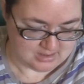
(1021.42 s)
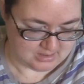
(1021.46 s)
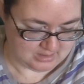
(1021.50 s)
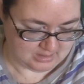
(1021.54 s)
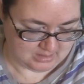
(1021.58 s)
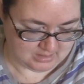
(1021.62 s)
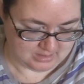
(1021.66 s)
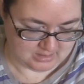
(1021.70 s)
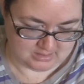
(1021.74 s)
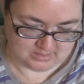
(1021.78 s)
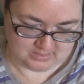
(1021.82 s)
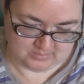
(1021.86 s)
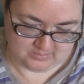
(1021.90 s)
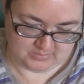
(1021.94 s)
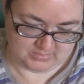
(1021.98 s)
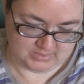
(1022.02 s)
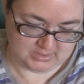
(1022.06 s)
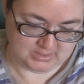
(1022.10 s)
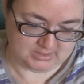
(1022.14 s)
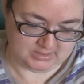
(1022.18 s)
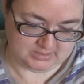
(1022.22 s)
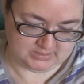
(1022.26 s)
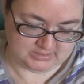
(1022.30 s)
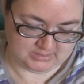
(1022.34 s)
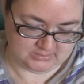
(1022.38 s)
Um,
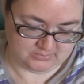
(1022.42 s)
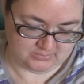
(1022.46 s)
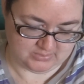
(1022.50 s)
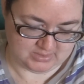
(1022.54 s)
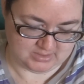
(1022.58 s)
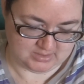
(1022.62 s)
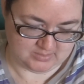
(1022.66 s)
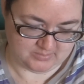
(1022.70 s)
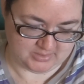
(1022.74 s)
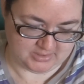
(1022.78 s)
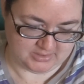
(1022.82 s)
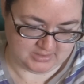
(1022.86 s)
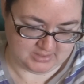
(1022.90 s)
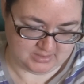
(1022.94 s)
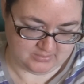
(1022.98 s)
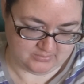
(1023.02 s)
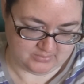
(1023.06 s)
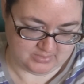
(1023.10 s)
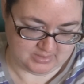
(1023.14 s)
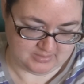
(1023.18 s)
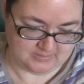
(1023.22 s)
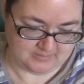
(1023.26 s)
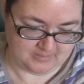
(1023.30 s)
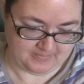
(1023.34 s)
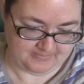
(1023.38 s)
let's see while I'm on that
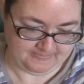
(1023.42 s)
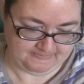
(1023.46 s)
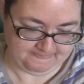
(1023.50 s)
one.